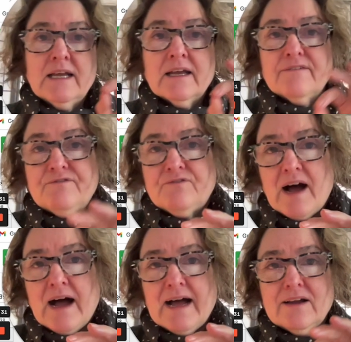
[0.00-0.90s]

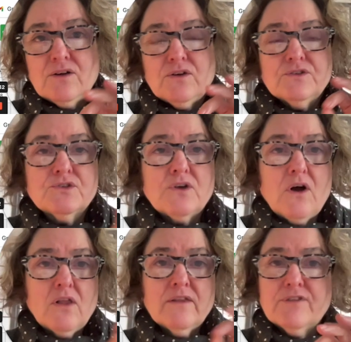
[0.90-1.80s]
files,
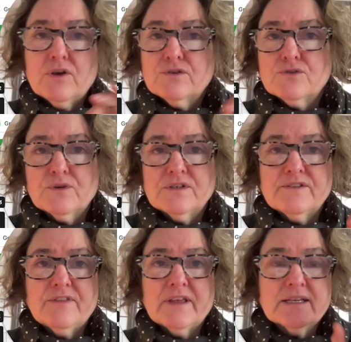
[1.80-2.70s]
all of those sorts of
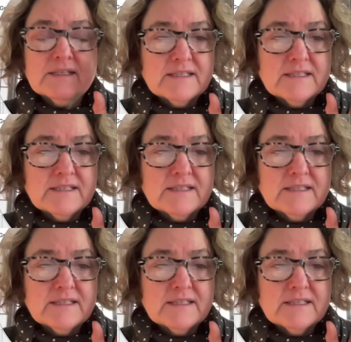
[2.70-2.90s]
things.